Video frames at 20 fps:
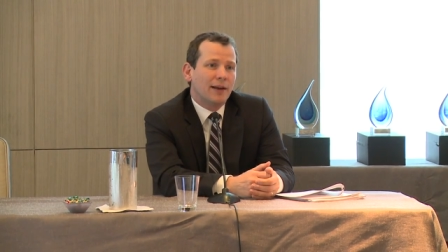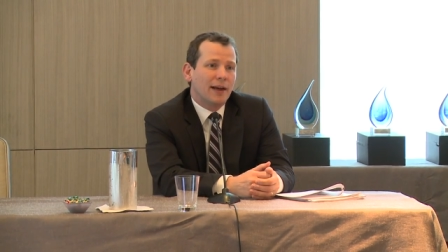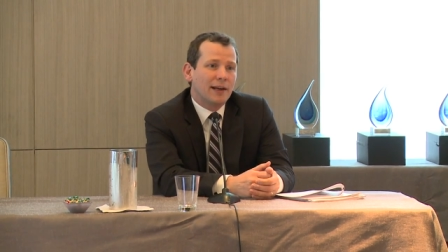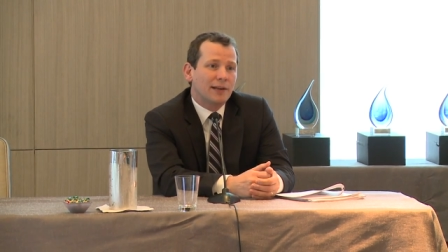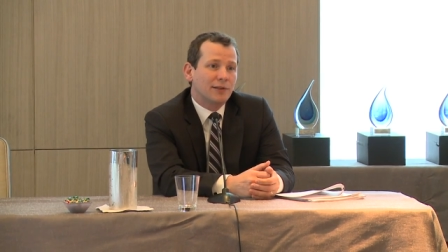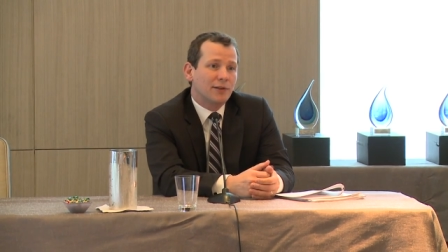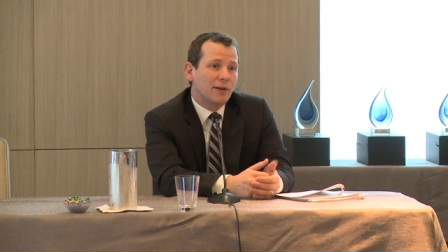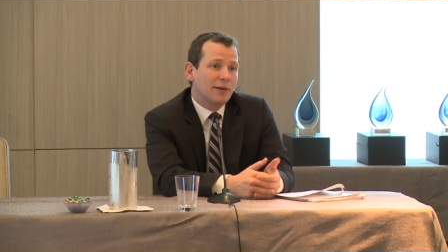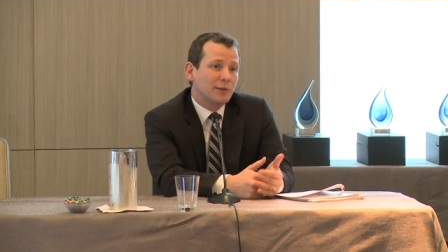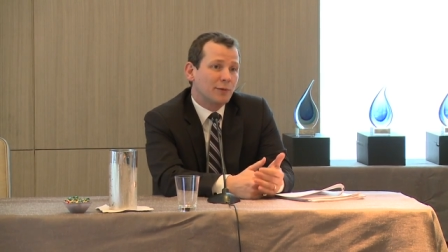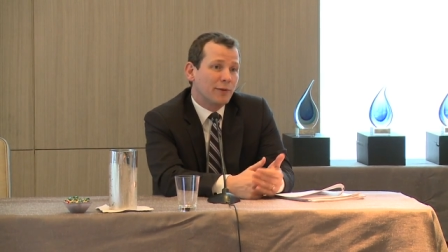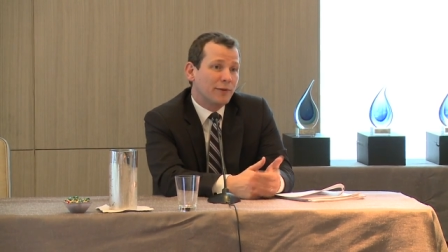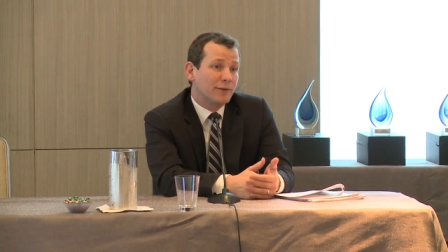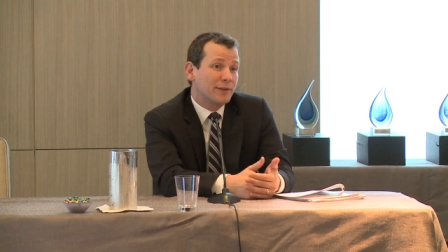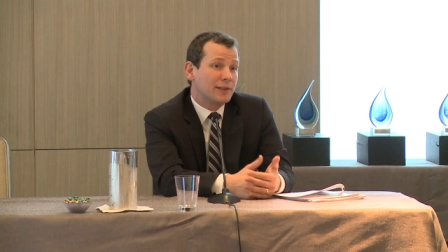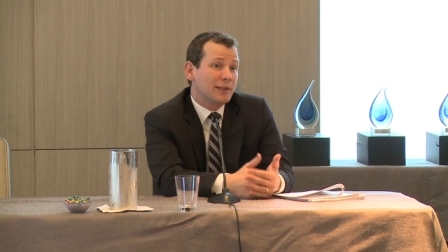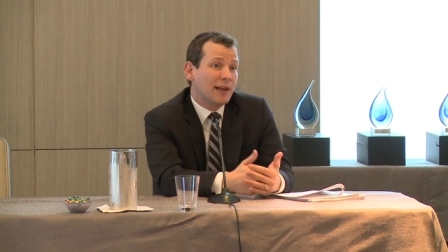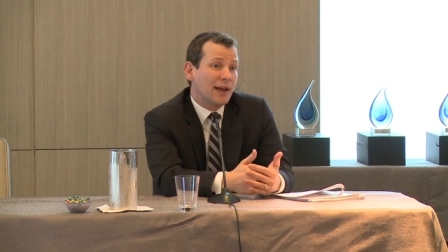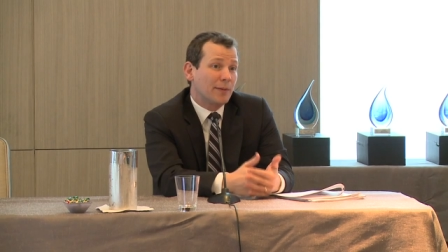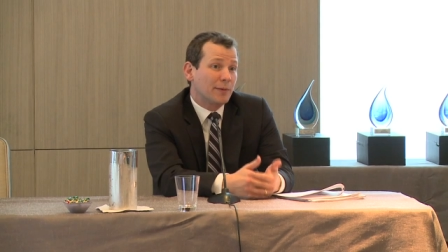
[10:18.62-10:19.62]
And as long as
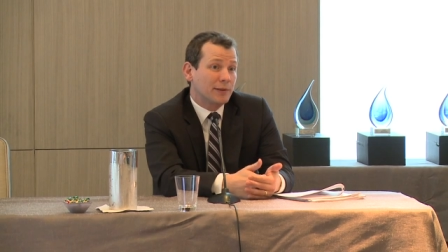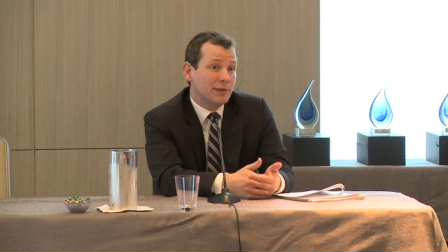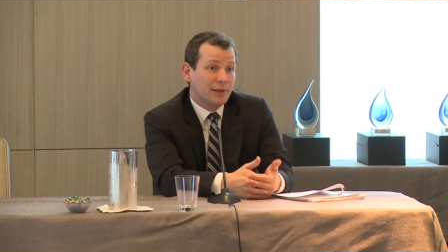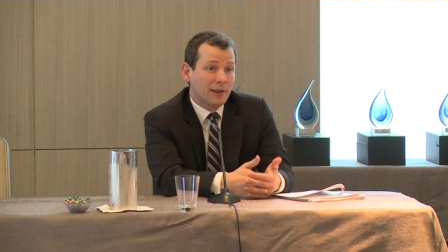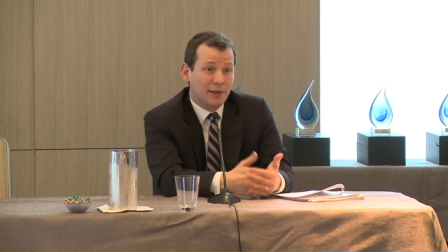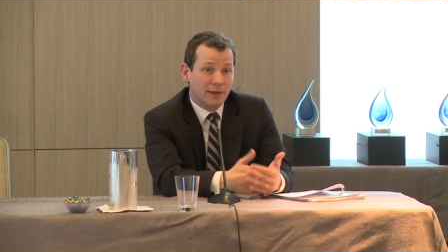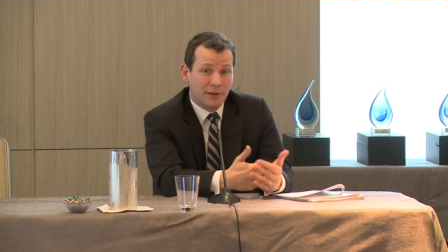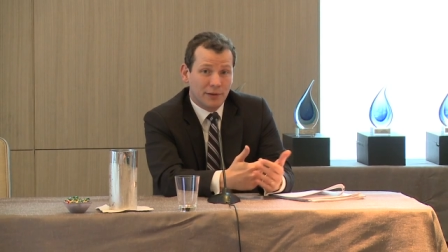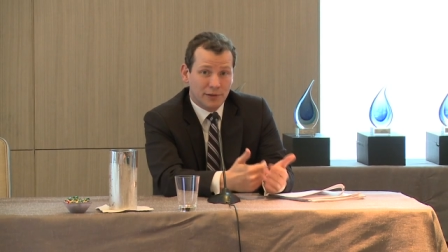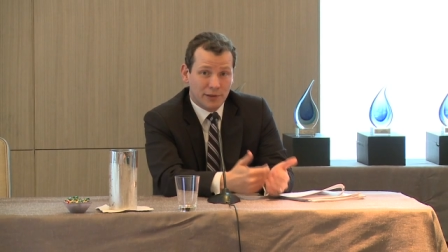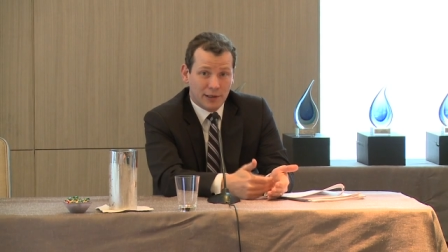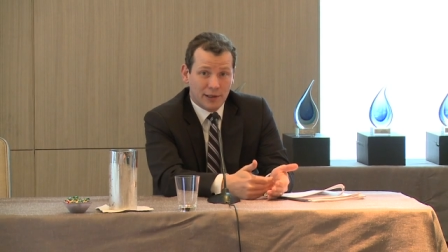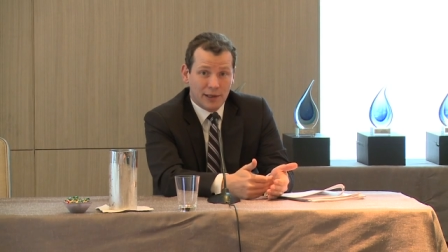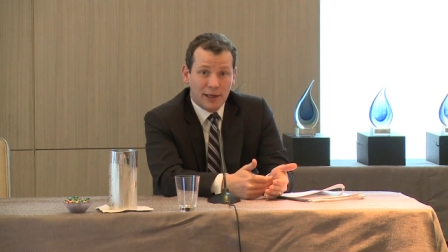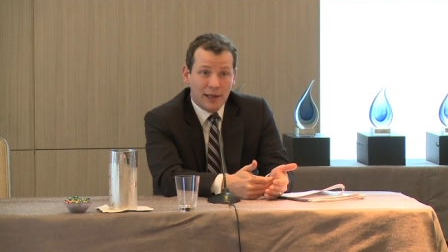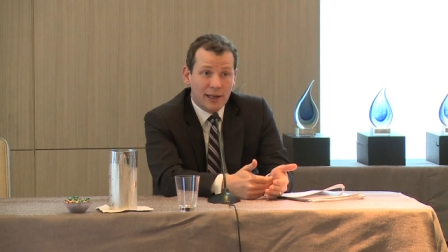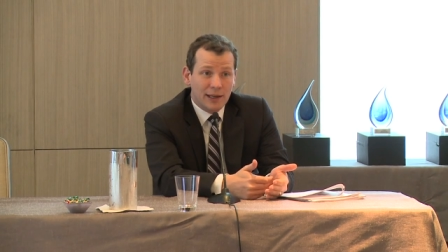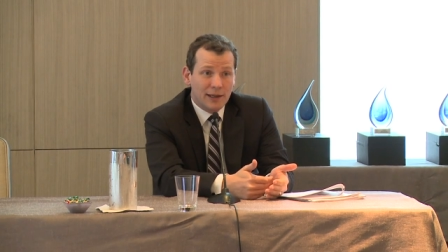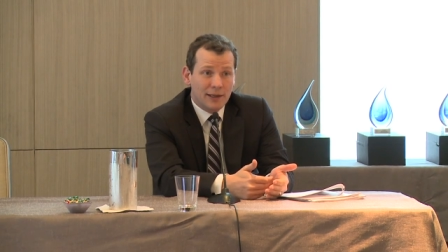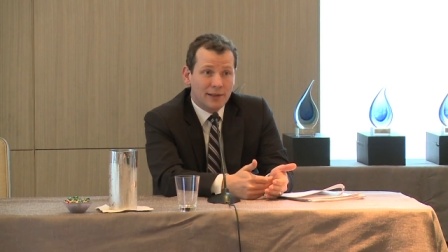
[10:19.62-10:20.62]
we've established that there's
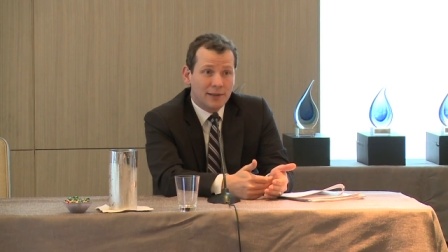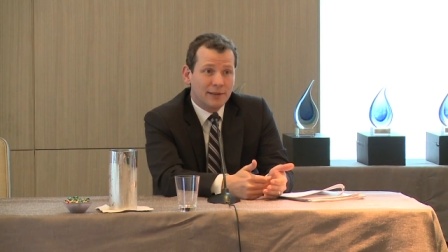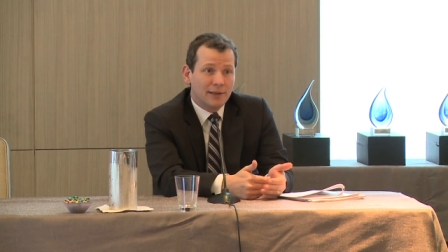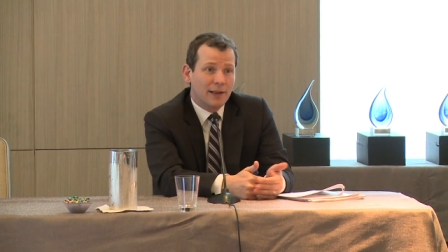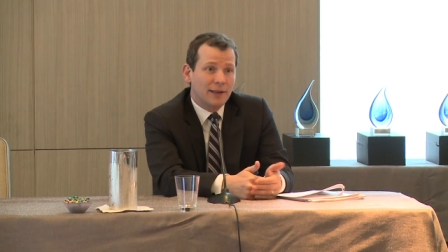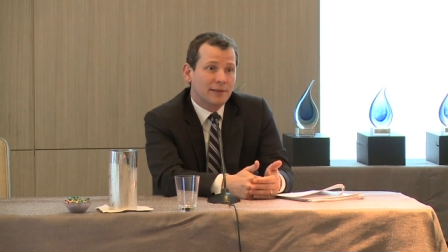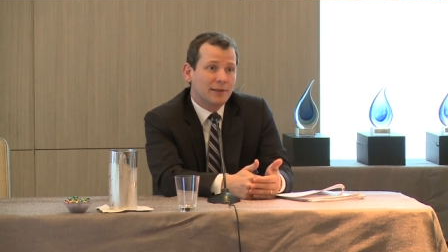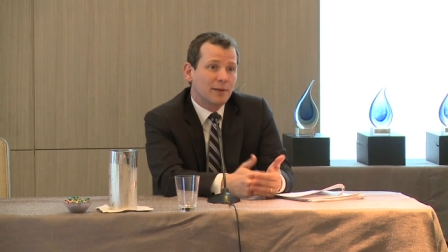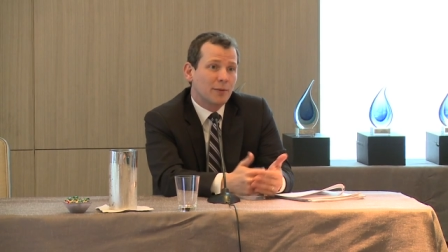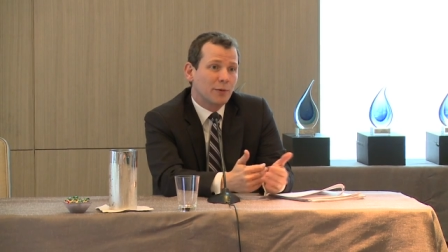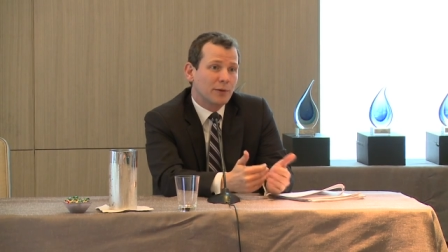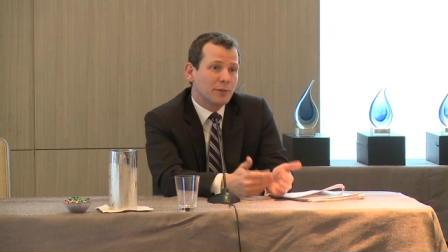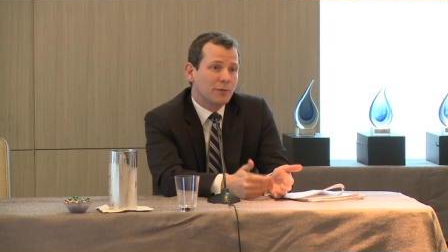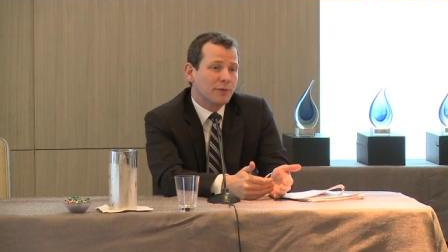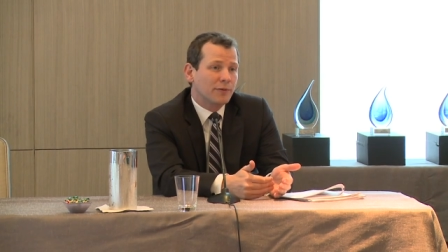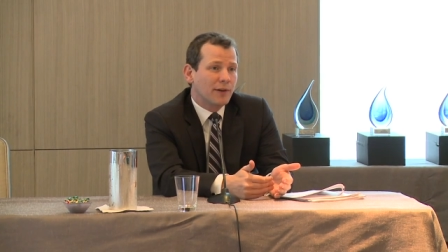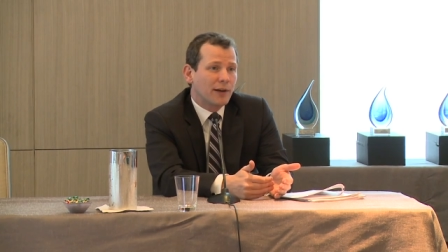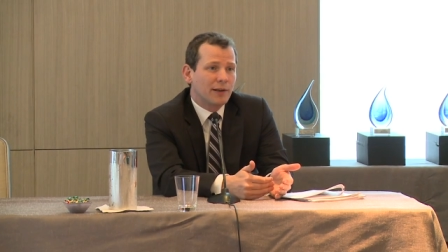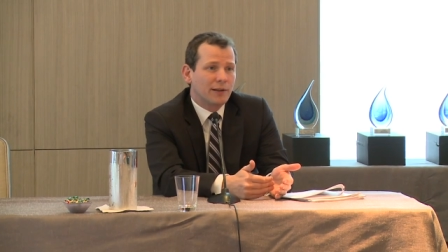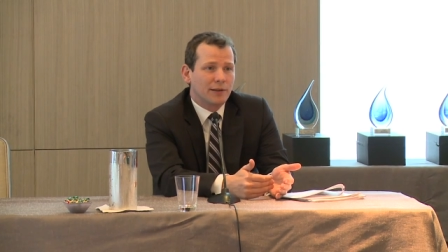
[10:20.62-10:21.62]
a need and that
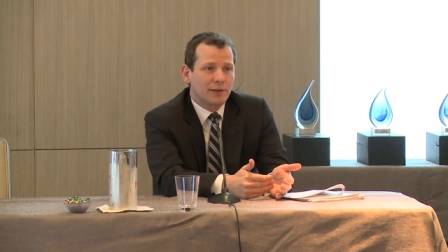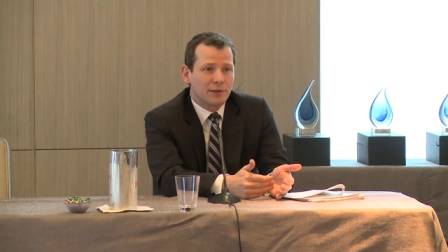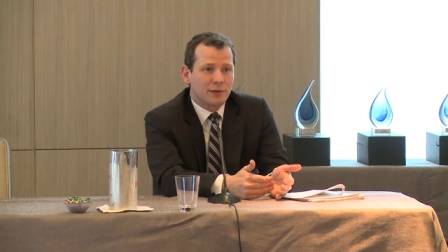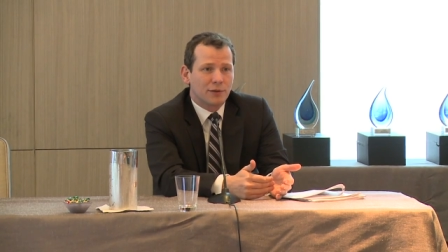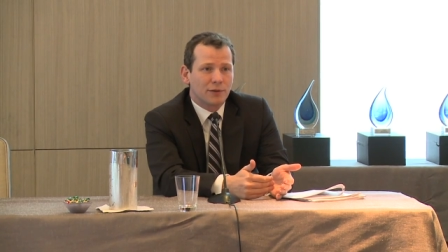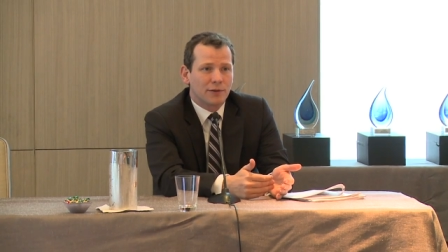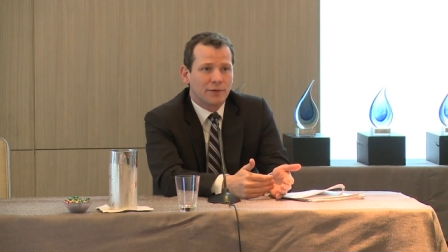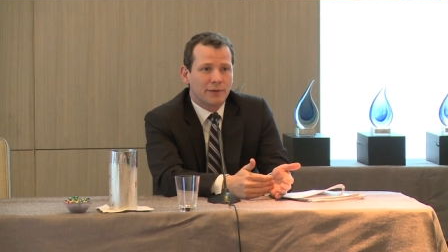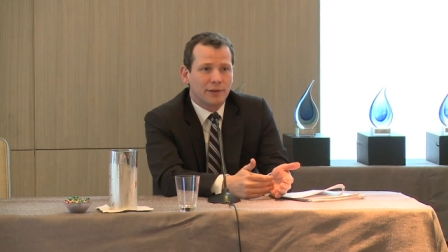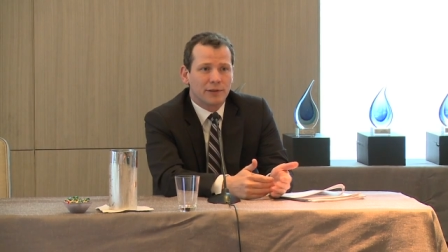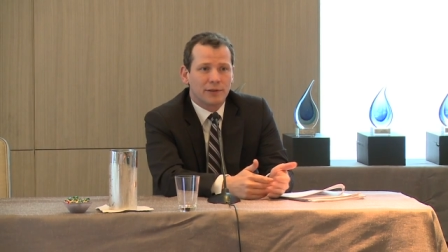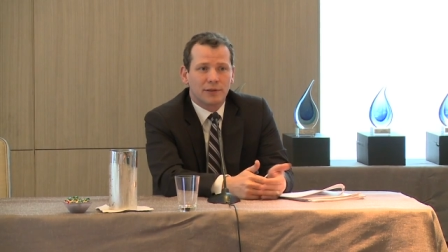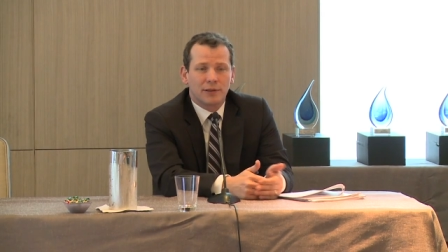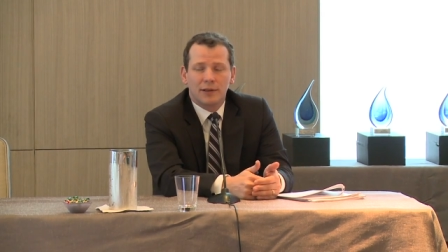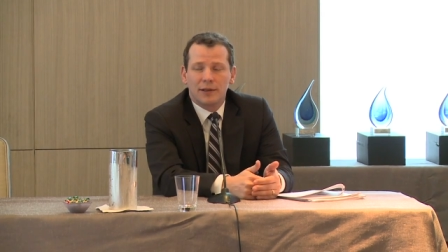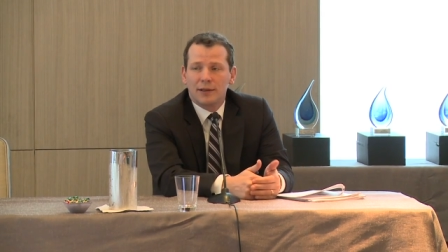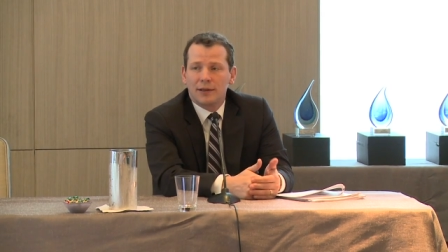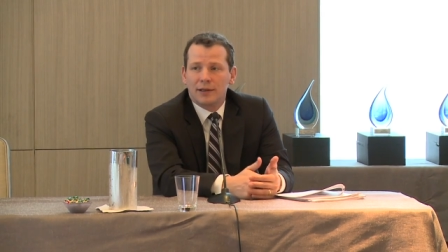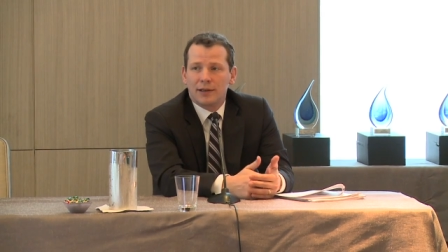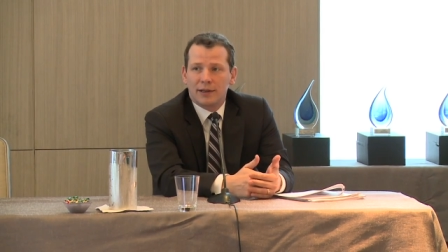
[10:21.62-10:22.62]
someone's providing the
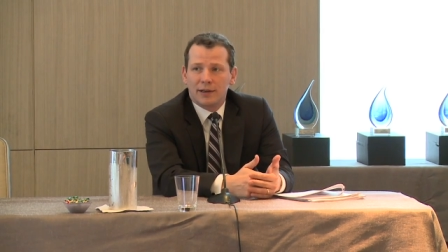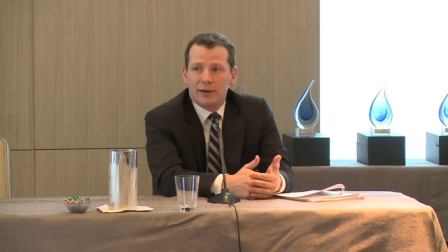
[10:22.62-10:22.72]
service,